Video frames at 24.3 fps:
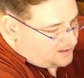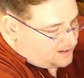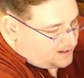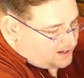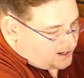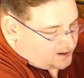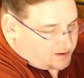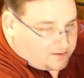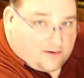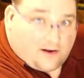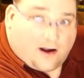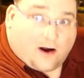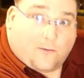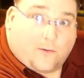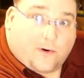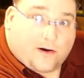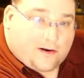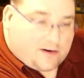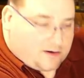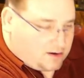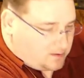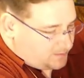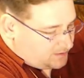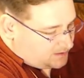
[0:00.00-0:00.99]
I don't know how well
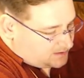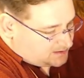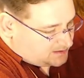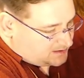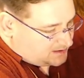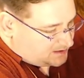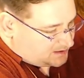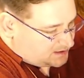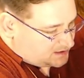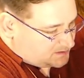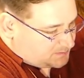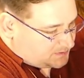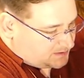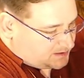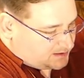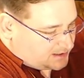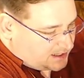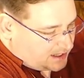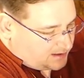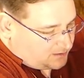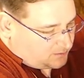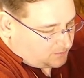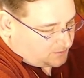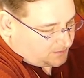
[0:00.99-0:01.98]
you're going to be able to see this, but
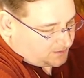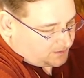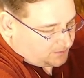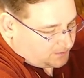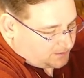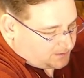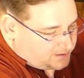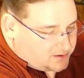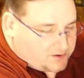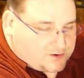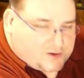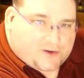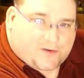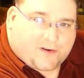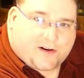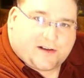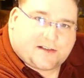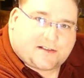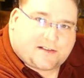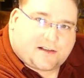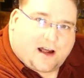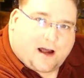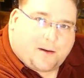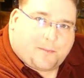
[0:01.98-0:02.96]
that little thing right there is your end
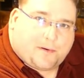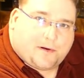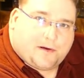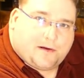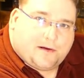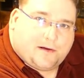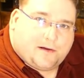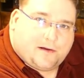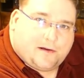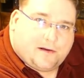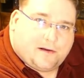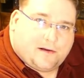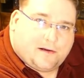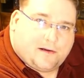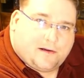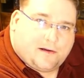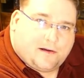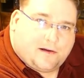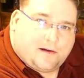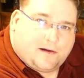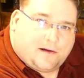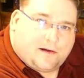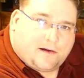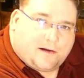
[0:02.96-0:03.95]
stop.
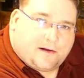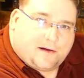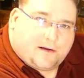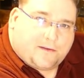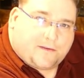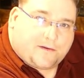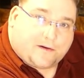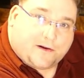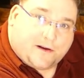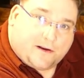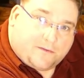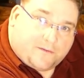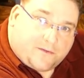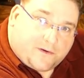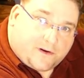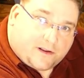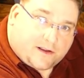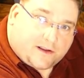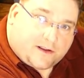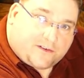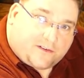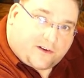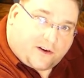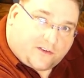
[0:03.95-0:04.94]
They're
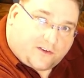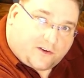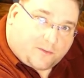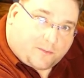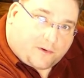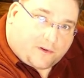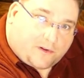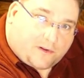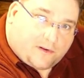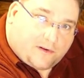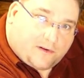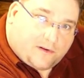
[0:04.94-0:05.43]
infinitely adjustable.